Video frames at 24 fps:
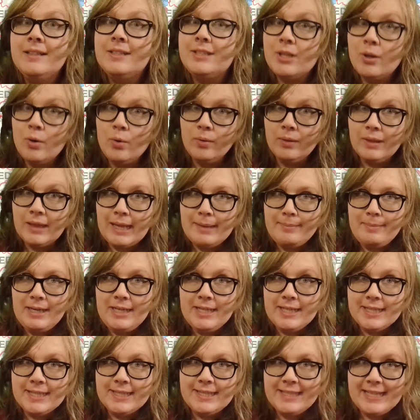So let me
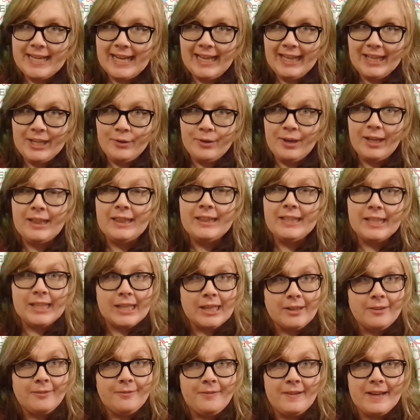just tell you a
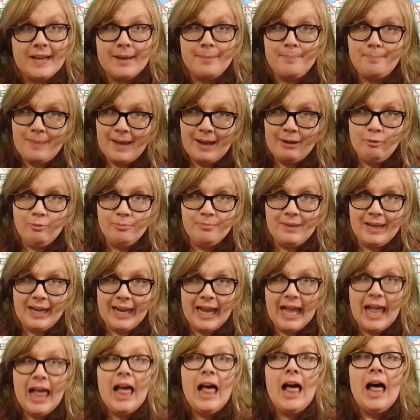little thing about me.
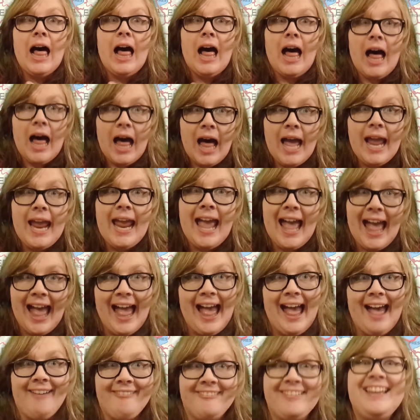I
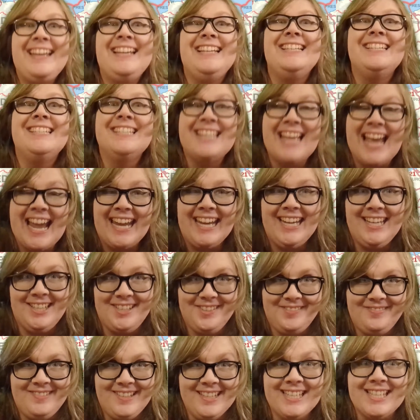have
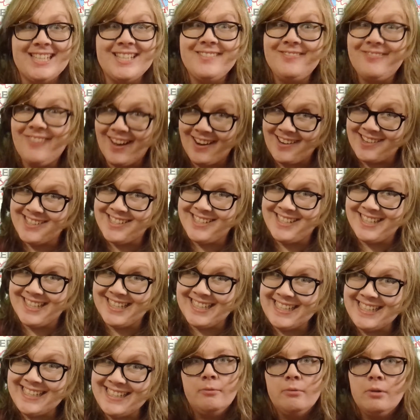executive dysfunction.
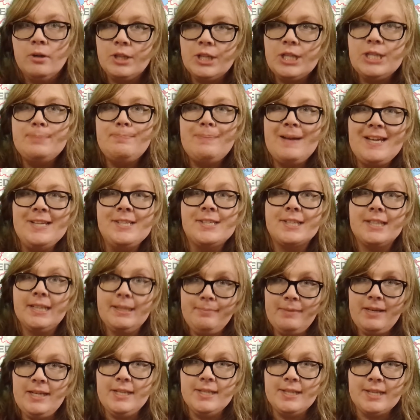What this basically
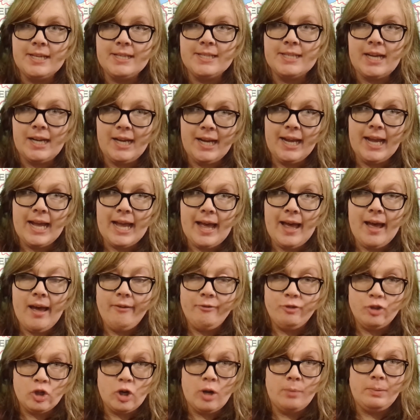means is I
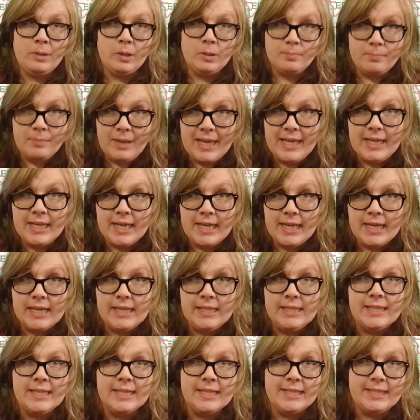have trouble making
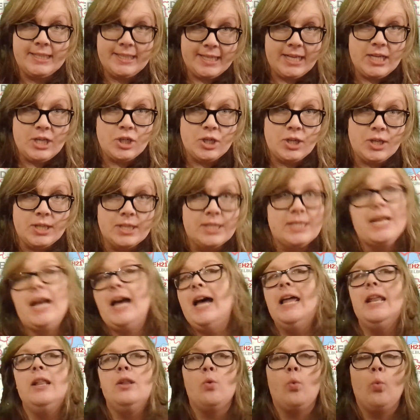decisions.
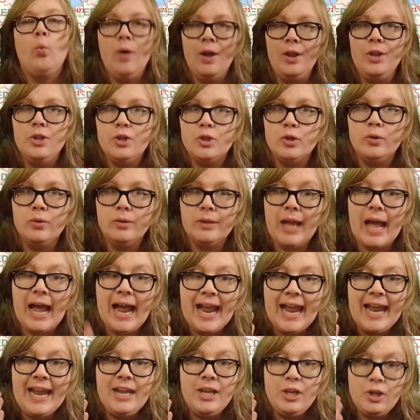And one tool I
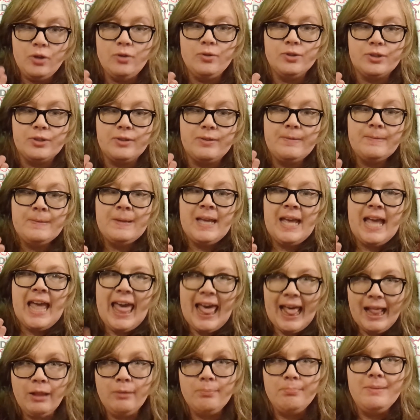use to
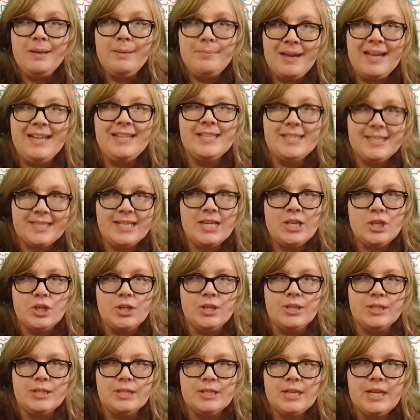help me make
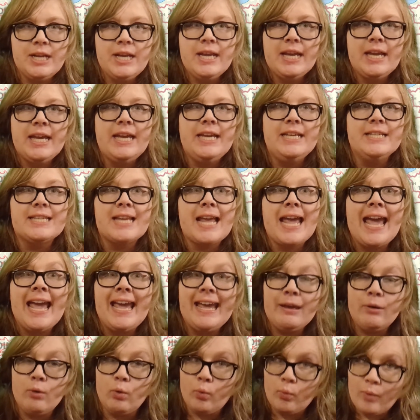decisions is
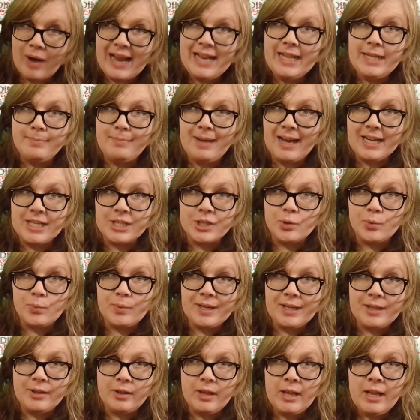a randomizer
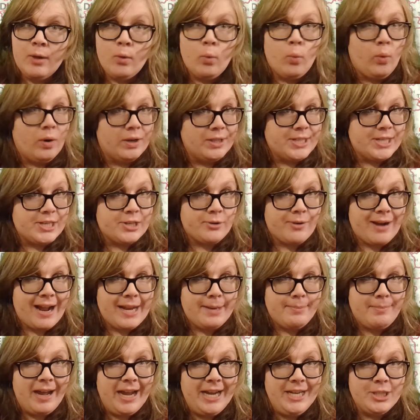wheel. What is a
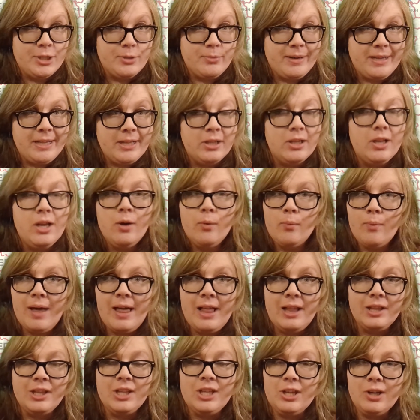randomizer wheel?
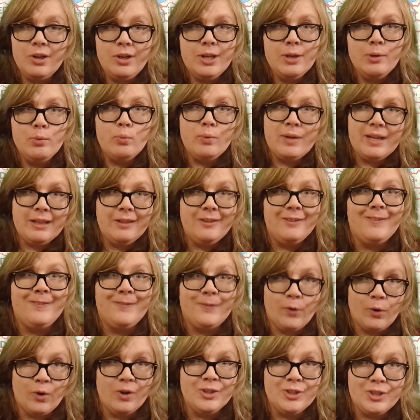Well, you know the wheel of
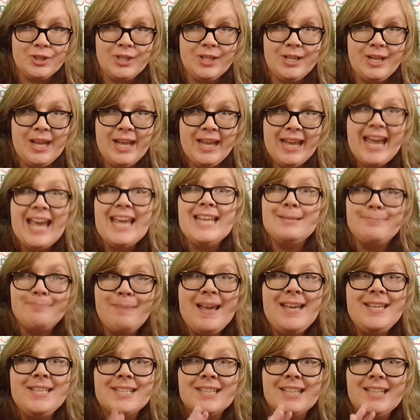fortune? It's
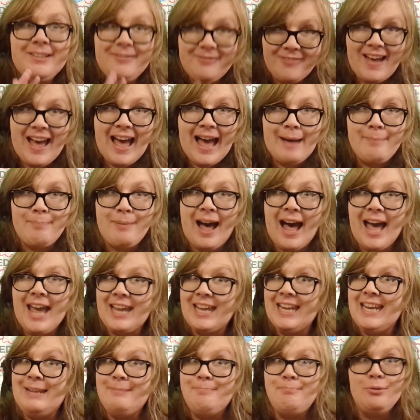basically that, but I
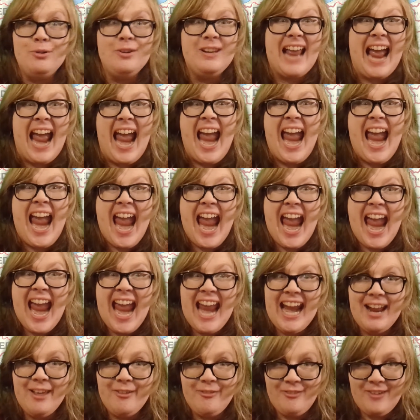can input
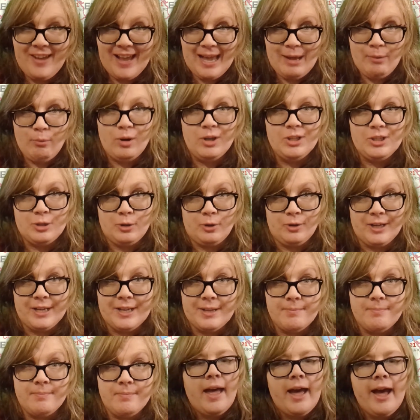anything I want on it.
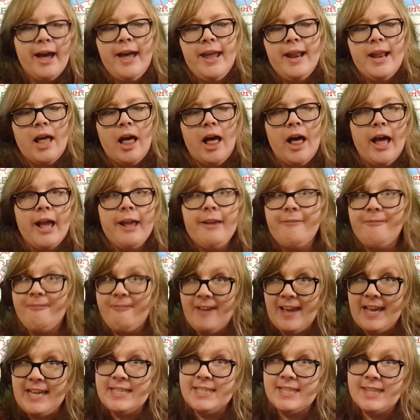And I
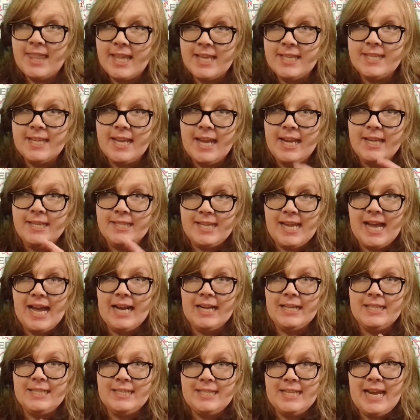face this
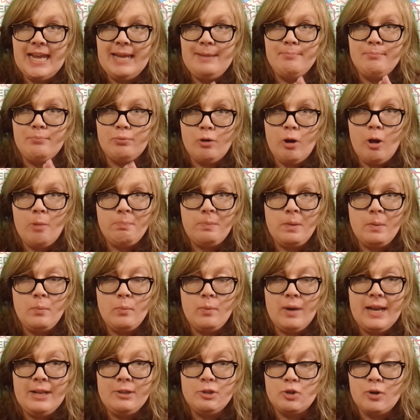exact same problem
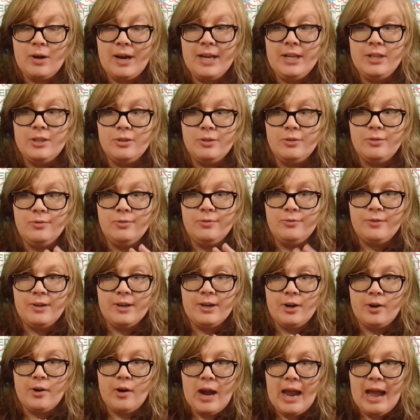when trying to
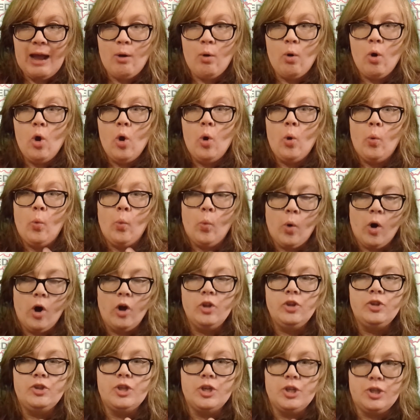figure out what
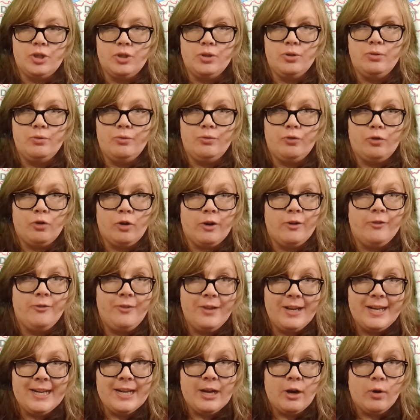to do for a
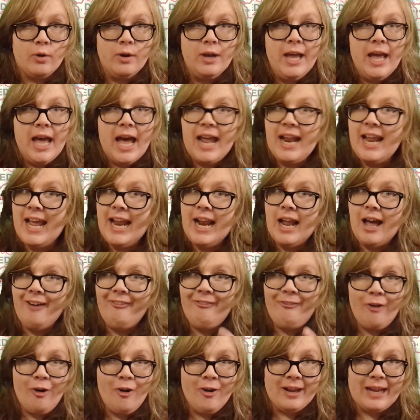video. And then a
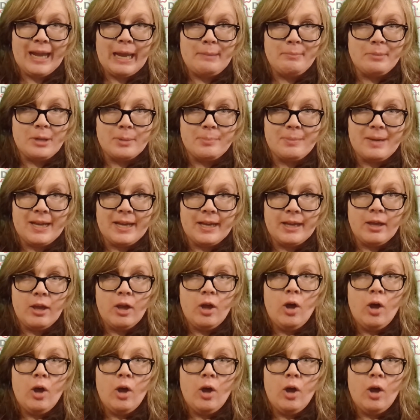thought came to me.